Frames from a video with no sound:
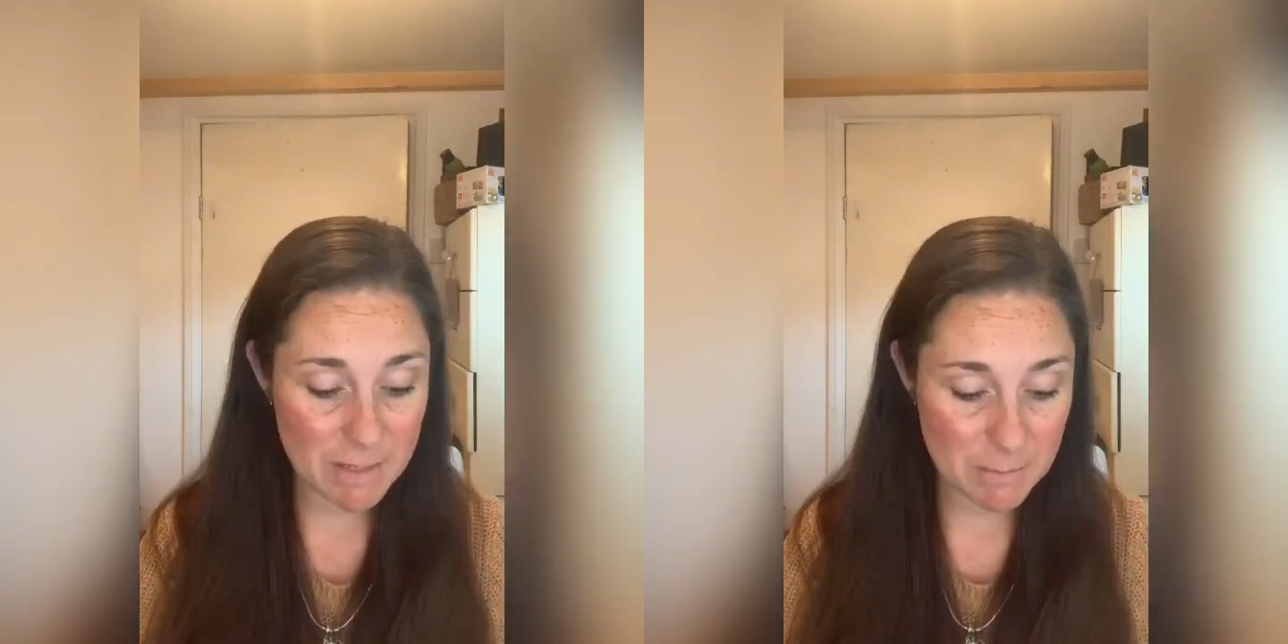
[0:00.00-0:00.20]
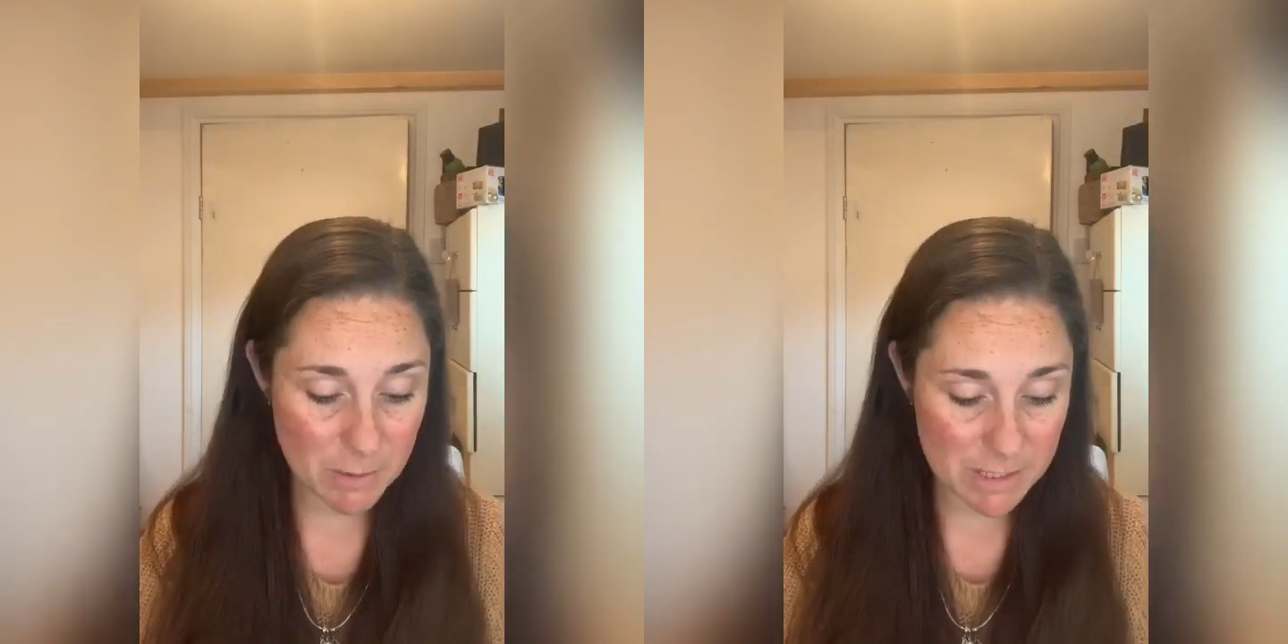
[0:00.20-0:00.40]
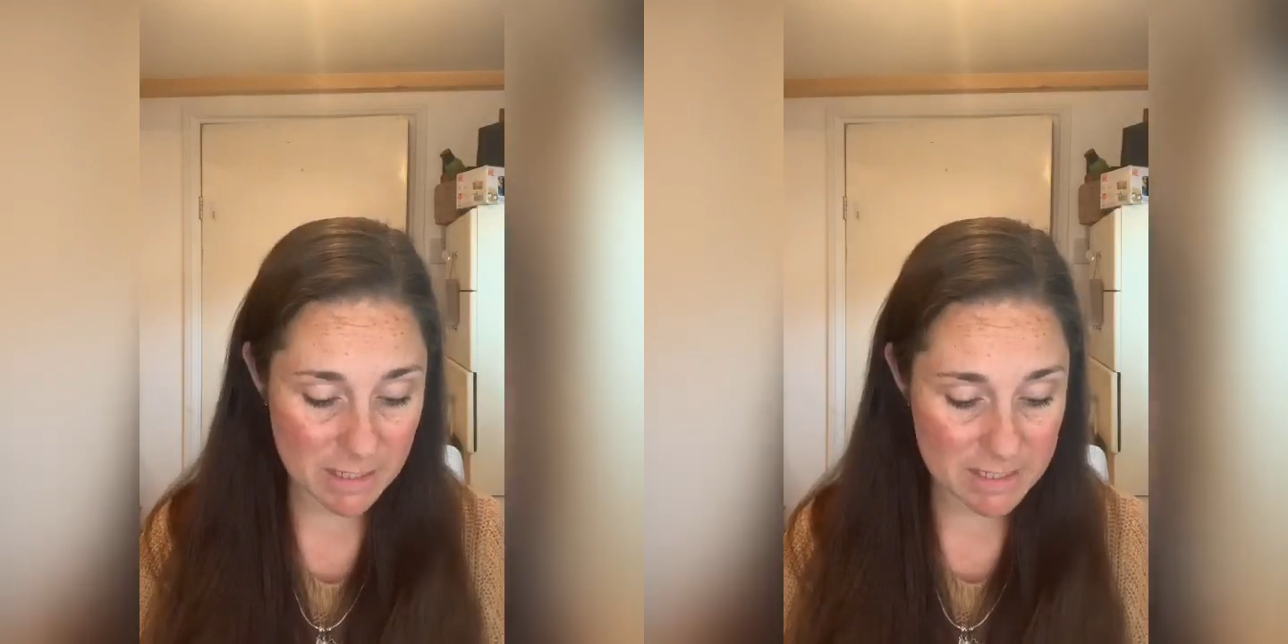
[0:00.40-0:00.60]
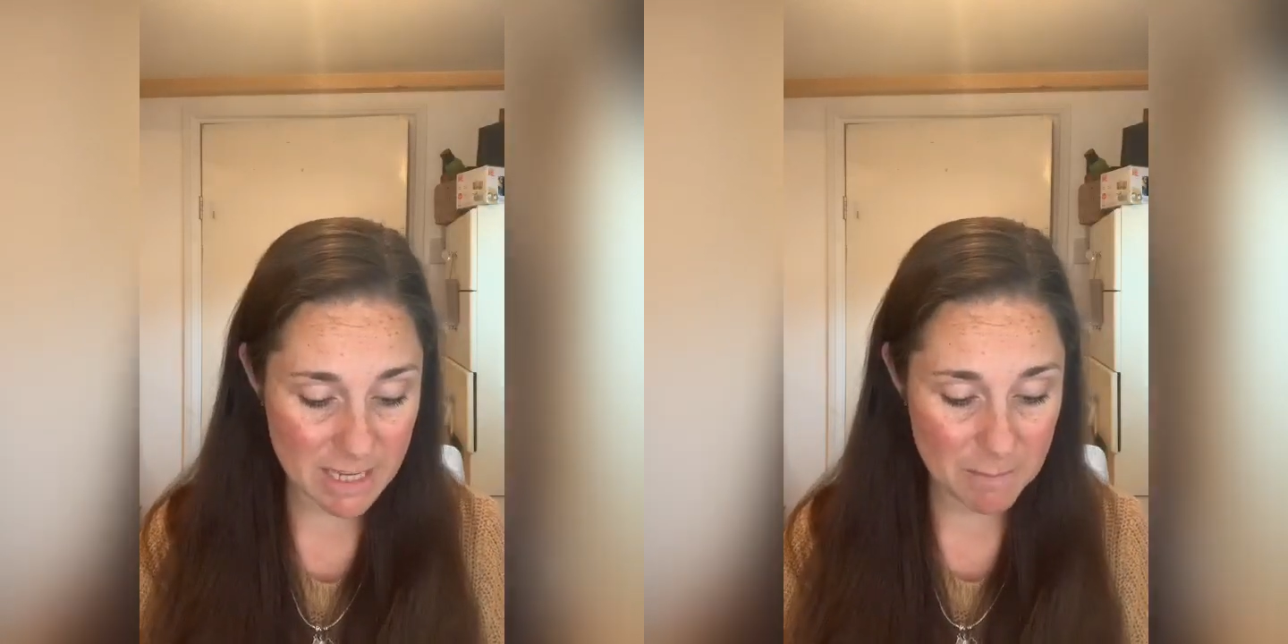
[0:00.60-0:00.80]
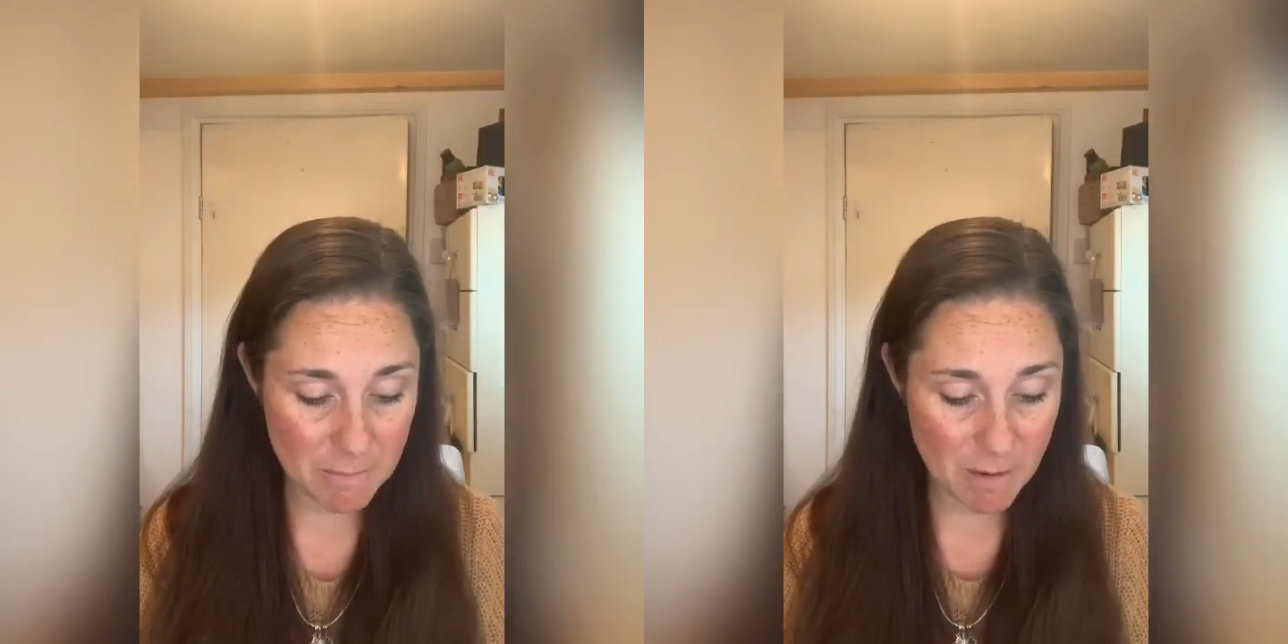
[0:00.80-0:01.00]
products
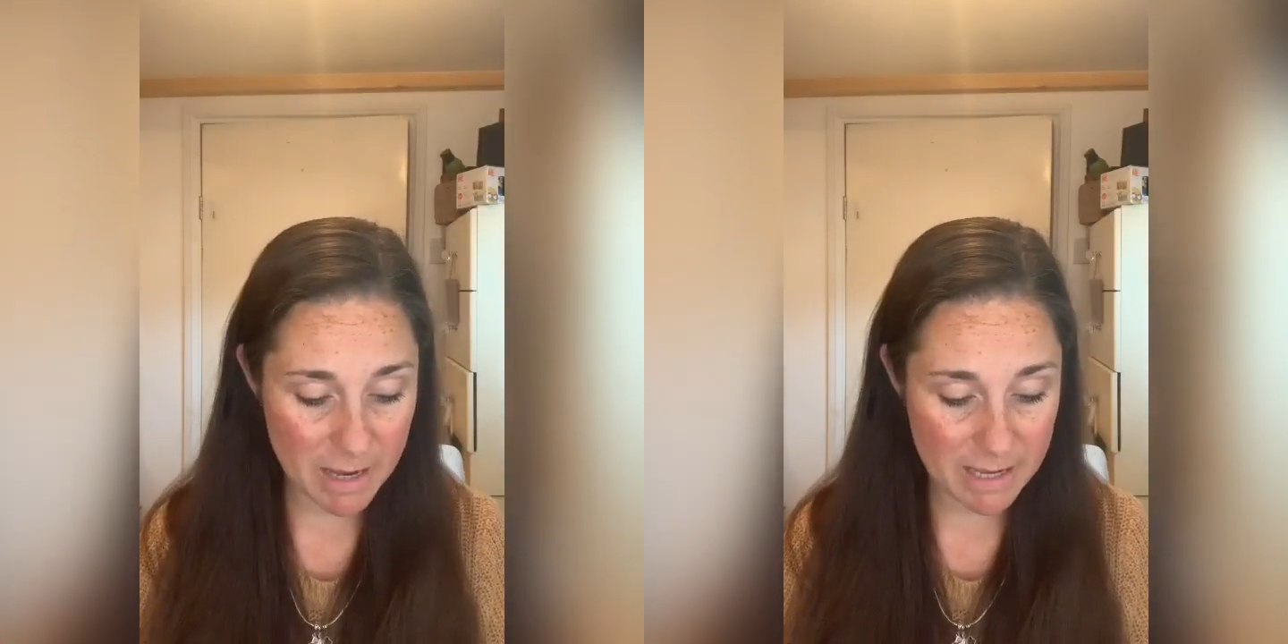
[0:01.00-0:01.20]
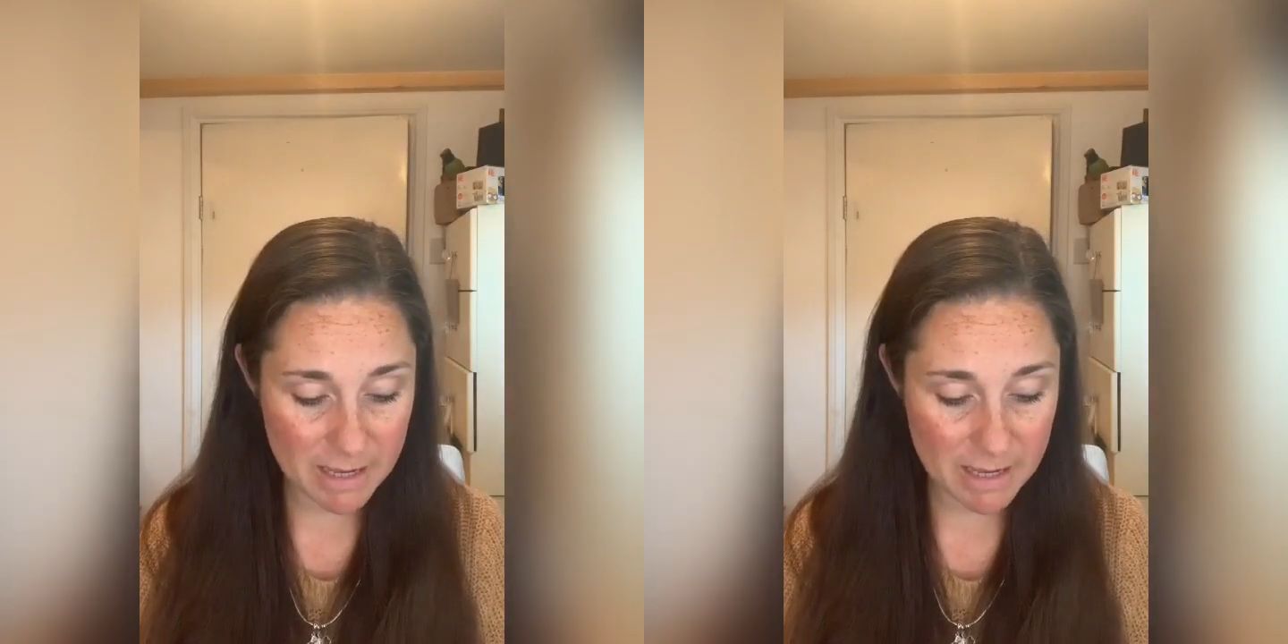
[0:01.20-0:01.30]
in my